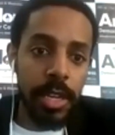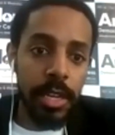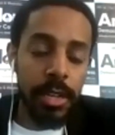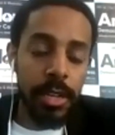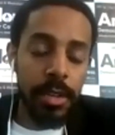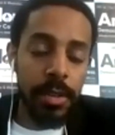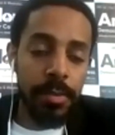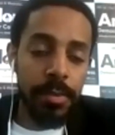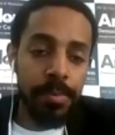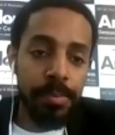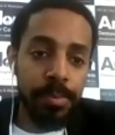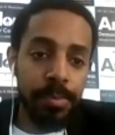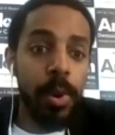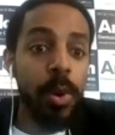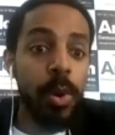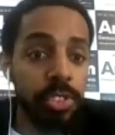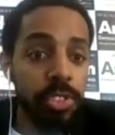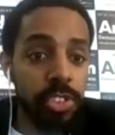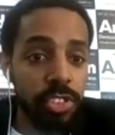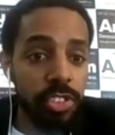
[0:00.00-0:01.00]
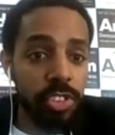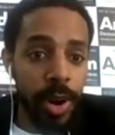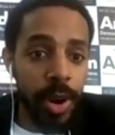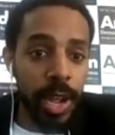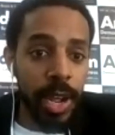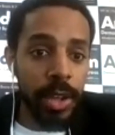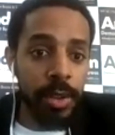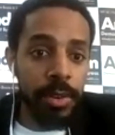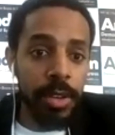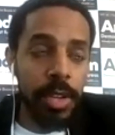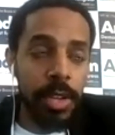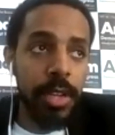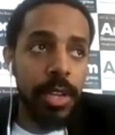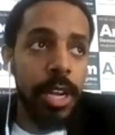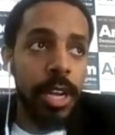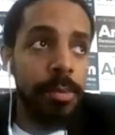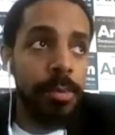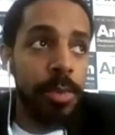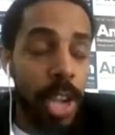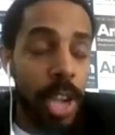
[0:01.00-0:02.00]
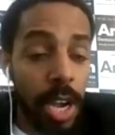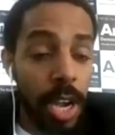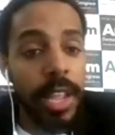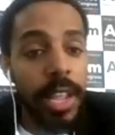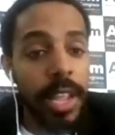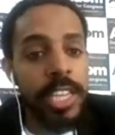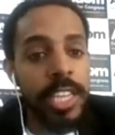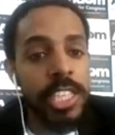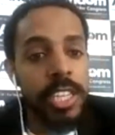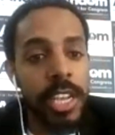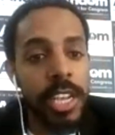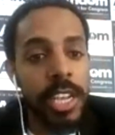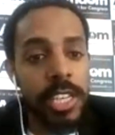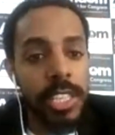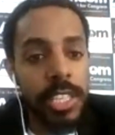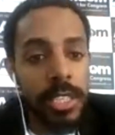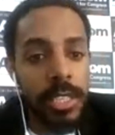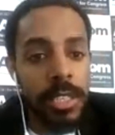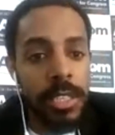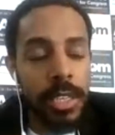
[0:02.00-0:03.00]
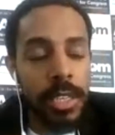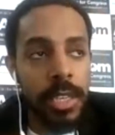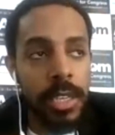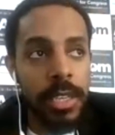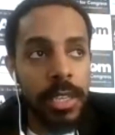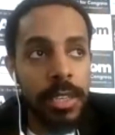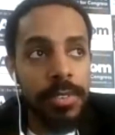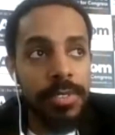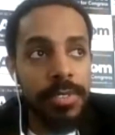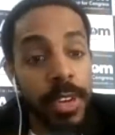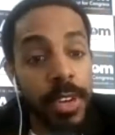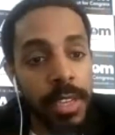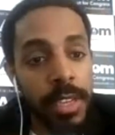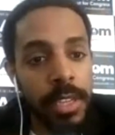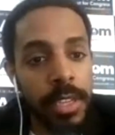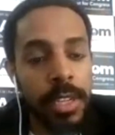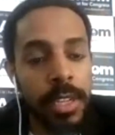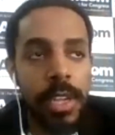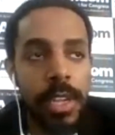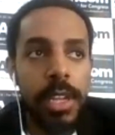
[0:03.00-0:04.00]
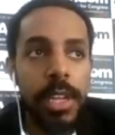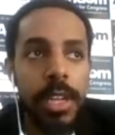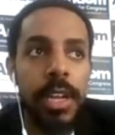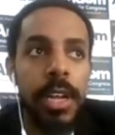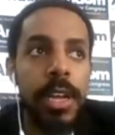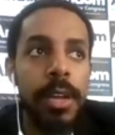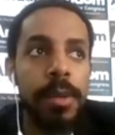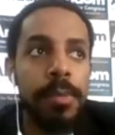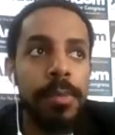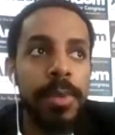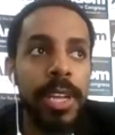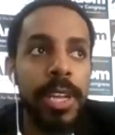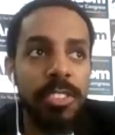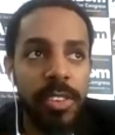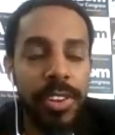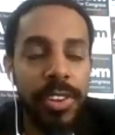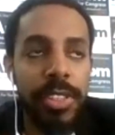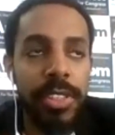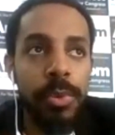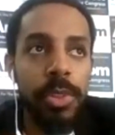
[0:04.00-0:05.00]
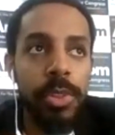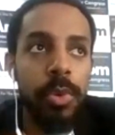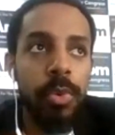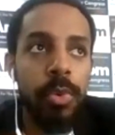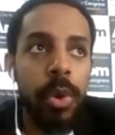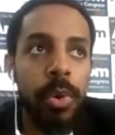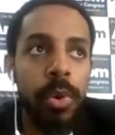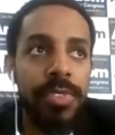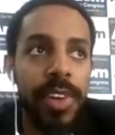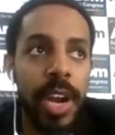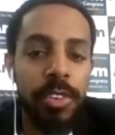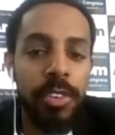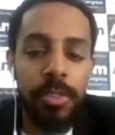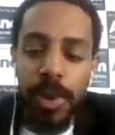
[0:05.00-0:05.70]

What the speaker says: proposals around cutting education funding because of everything with coronavirus.